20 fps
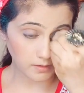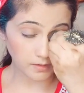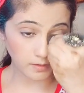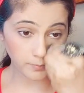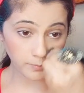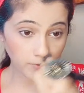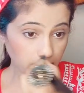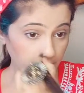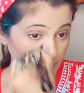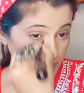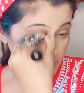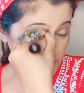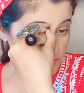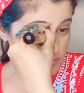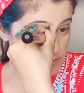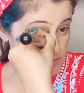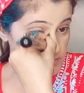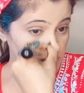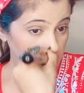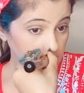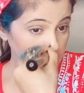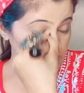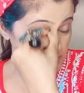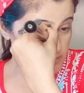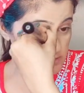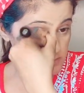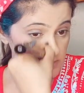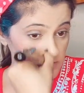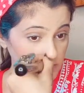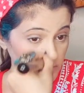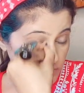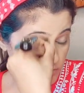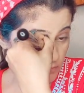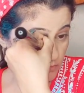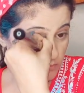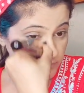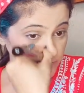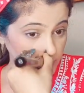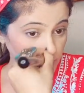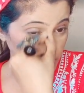apply it on the sides
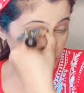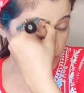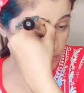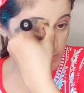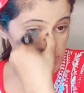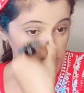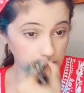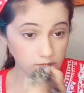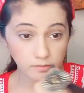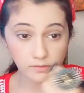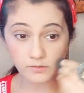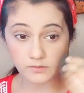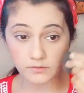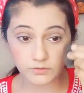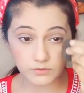of your nose here